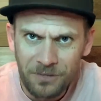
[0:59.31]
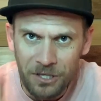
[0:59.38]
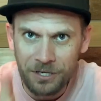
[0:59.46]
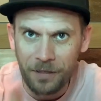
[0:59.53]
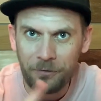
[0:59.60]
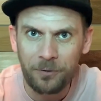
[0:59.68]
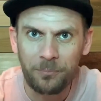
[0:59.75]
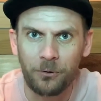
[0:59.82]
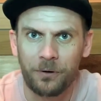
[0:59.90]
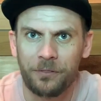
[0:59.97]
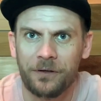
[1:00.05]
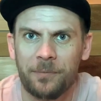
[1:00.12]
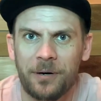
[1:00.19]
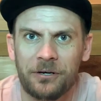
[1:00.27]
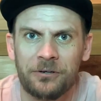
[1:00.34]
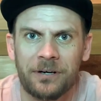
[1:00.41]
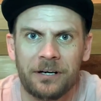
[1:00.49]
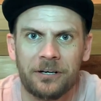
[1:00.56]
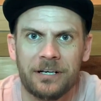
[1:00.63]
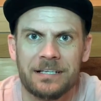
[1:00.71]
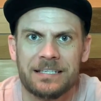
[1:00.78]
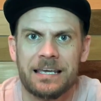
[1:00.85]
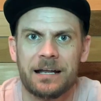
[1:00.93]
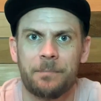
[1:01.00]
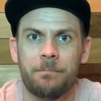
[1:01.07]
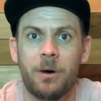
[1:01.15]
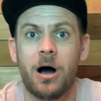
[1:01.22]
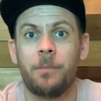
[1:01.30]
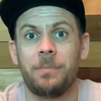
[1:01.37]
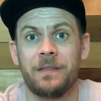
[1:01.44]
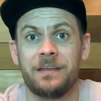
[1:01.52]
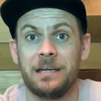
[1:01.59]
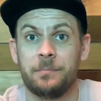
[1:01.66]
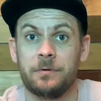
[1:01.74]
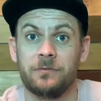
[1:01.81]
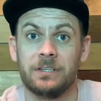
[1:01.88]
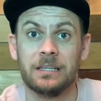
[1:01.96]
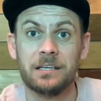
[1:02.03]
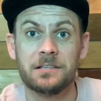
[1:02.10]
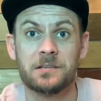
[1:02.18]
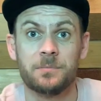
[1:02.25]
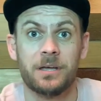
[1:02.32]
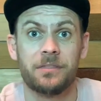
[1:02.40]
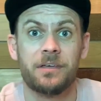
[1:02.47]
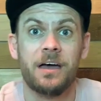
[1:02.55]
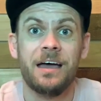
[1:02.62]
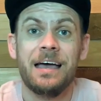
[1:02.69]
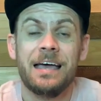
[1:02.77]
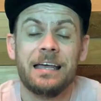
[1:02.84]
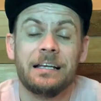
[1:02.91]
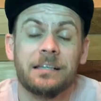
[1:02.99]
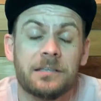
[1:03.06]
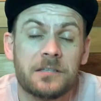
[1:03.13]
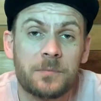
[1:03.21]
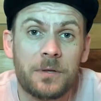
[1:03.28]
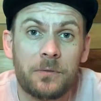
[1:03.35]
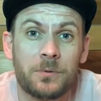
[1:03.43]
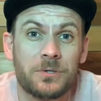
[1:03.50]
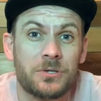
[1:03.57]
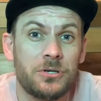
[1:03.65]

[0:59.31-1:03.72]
Another important thing about Gregory is he had a mom by the name of Elizabeth. And Elizabeth was